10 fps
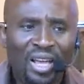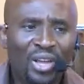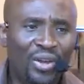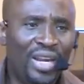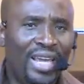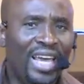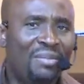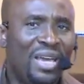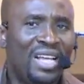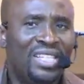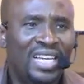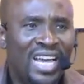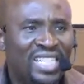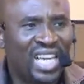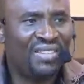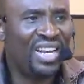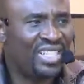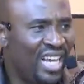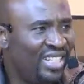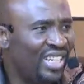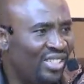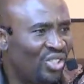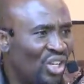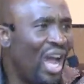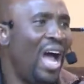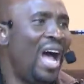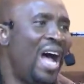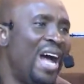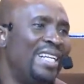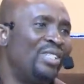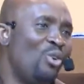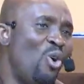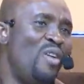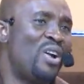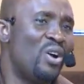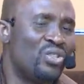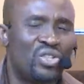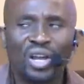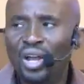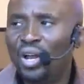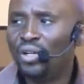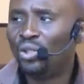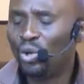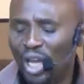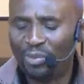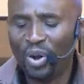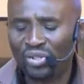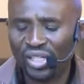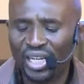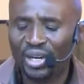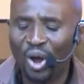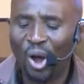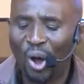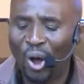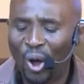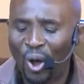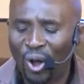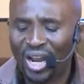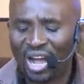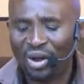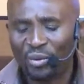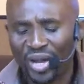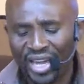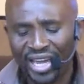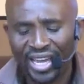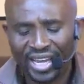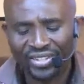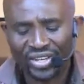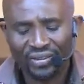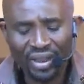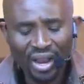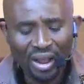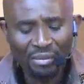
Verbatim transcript: You didn't hear me. I say he has given his angels charge over us to keep us in all our ways. Lest